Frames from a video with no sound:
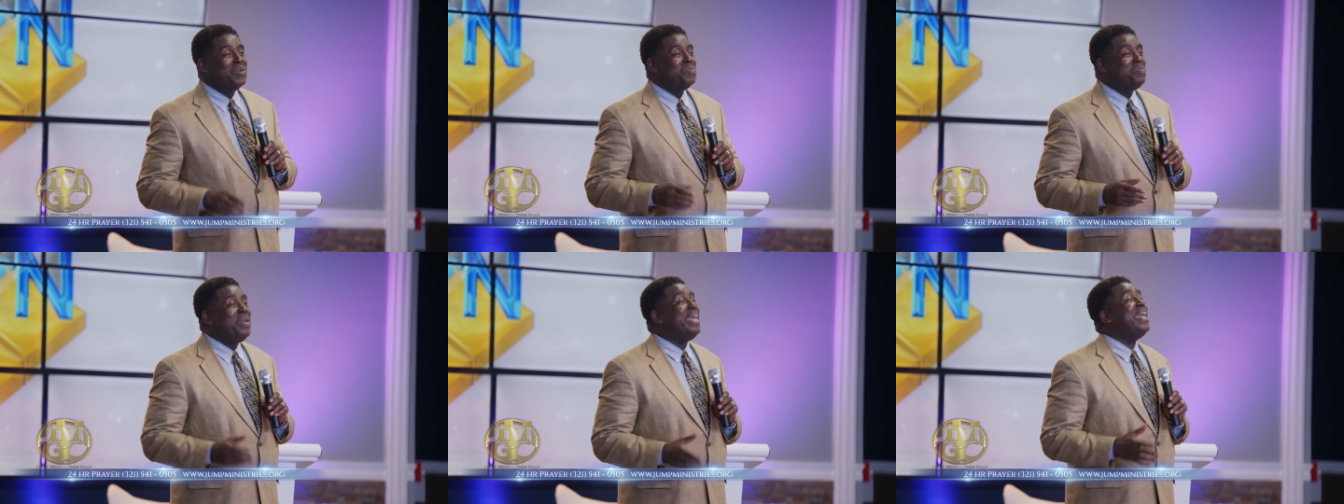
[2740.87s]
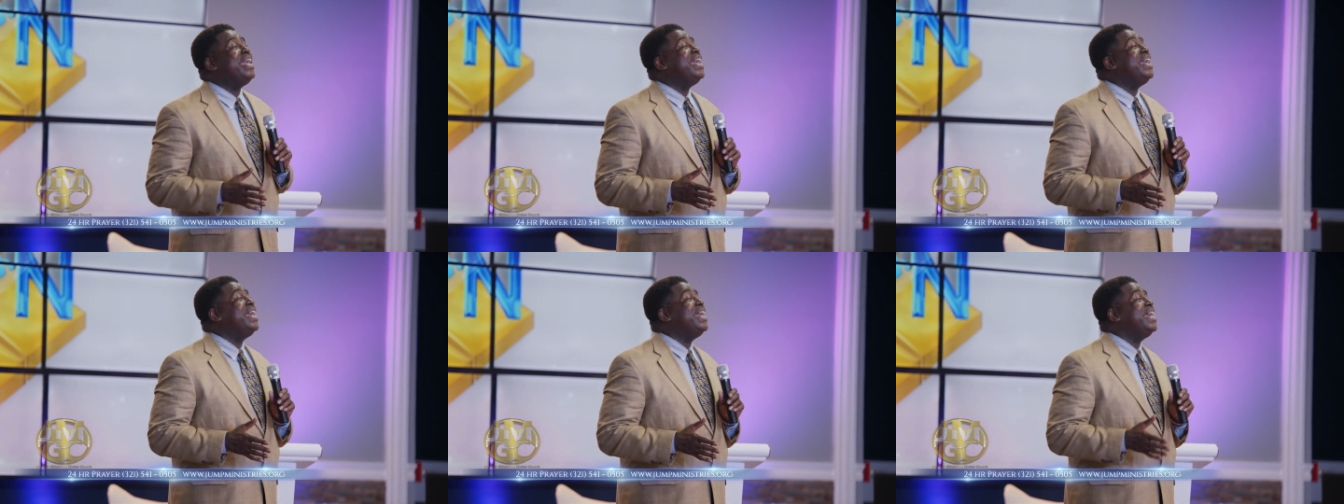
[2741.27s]

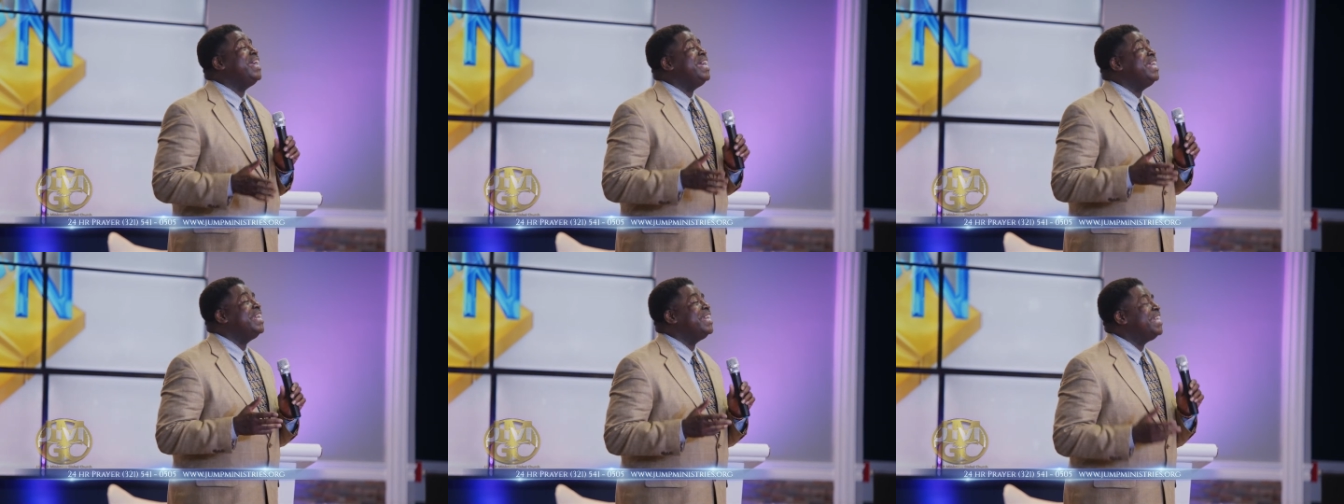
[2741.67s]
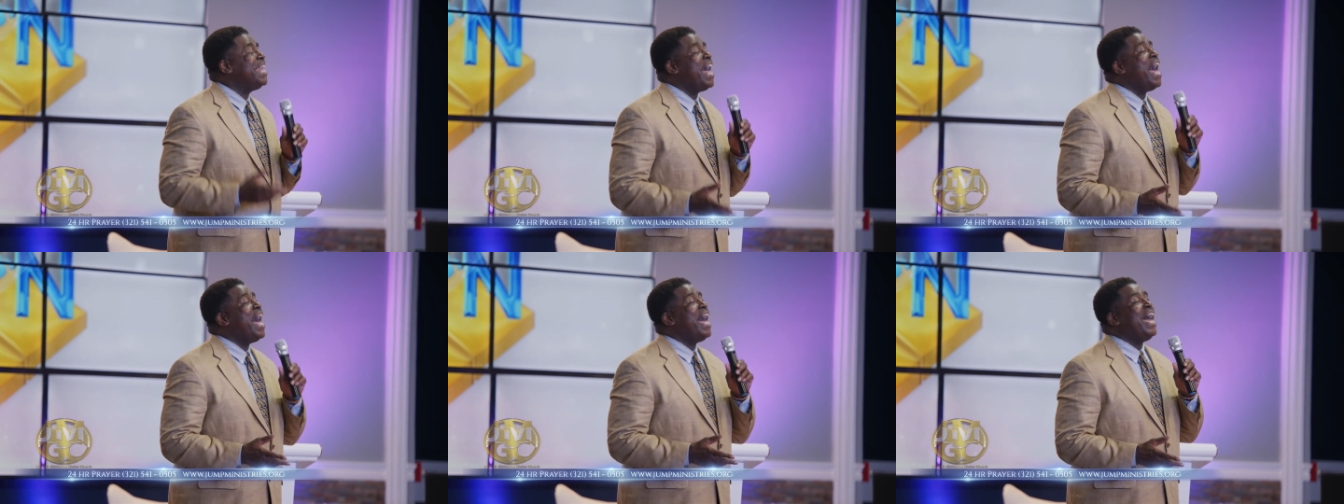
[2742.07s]
be
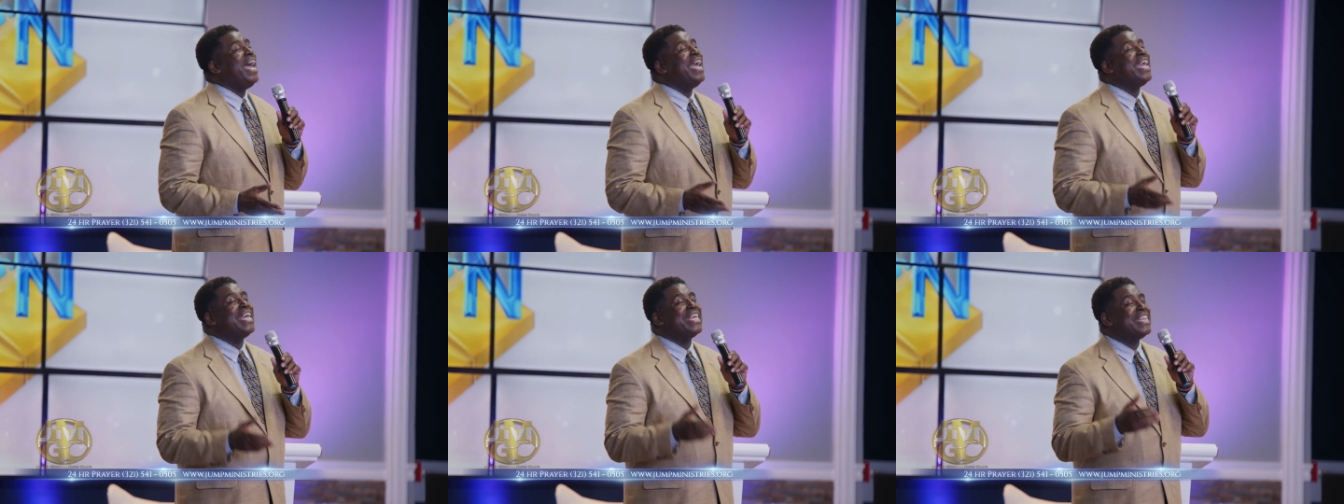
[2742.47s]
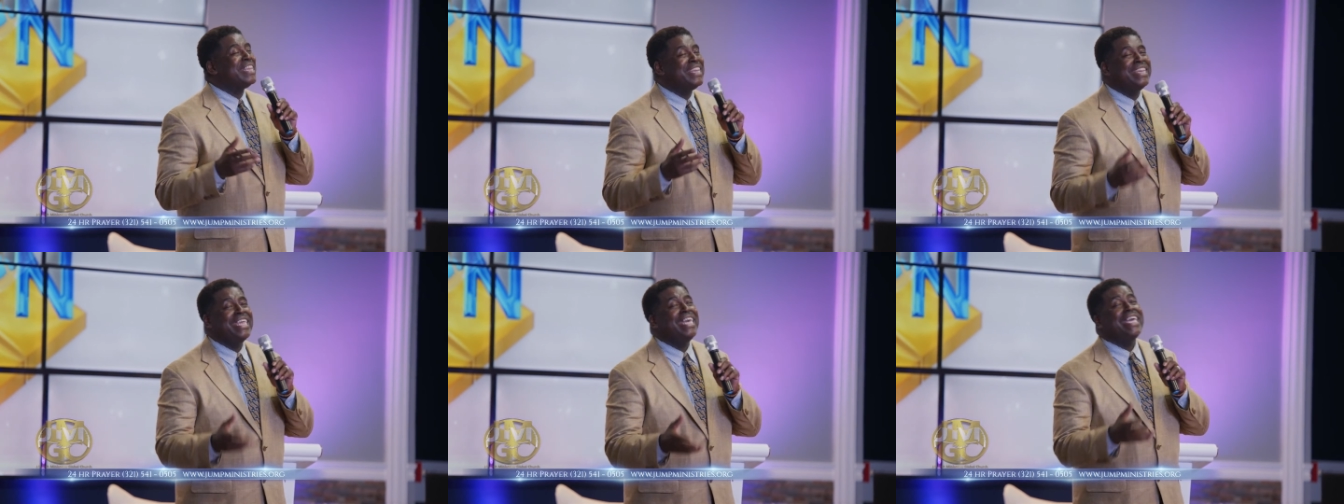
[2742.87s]

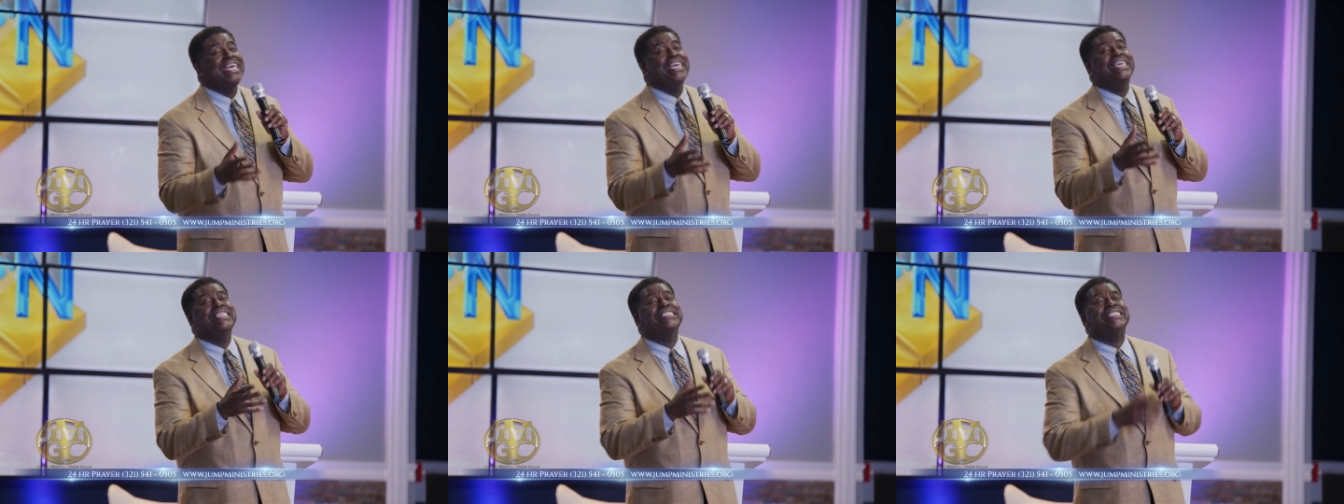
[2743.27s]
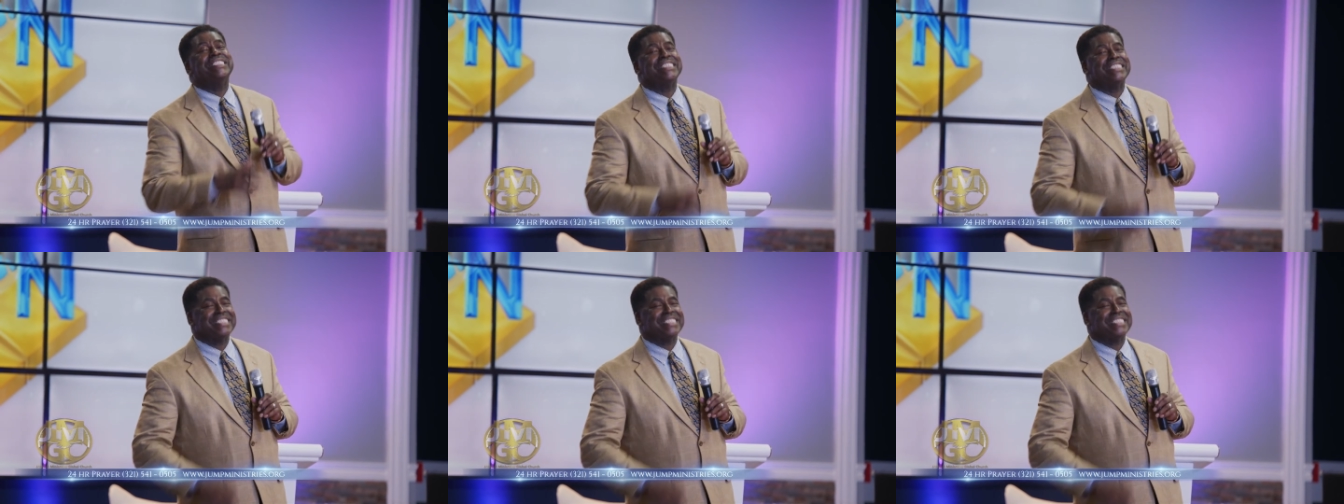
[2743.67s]
like this.